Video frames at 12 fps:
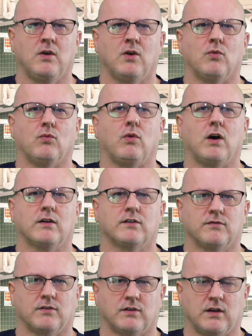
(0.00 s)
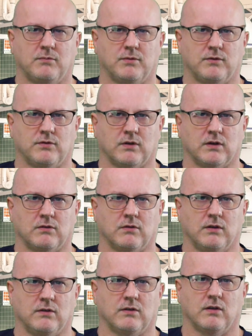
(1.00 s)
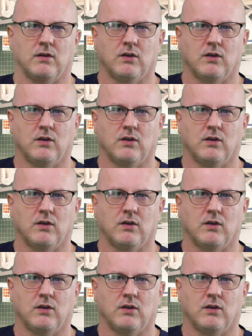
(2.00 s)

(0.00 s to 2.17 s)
Watch for temperature increase.